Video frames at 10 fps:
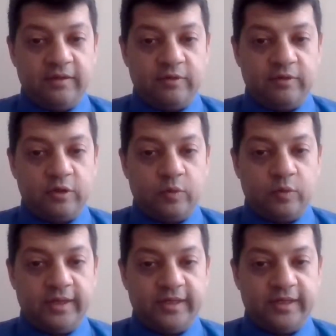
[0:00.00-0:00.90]

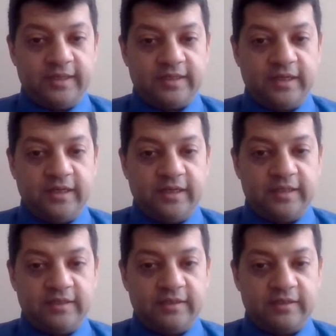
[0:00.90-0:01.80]
status,
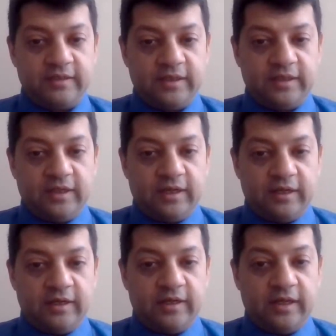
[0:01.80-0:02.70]

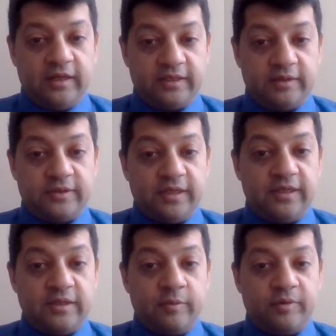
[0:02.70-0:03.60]
sales is a
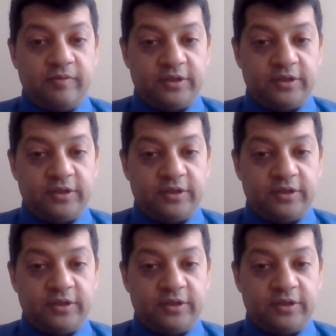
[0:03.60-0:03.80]
profession.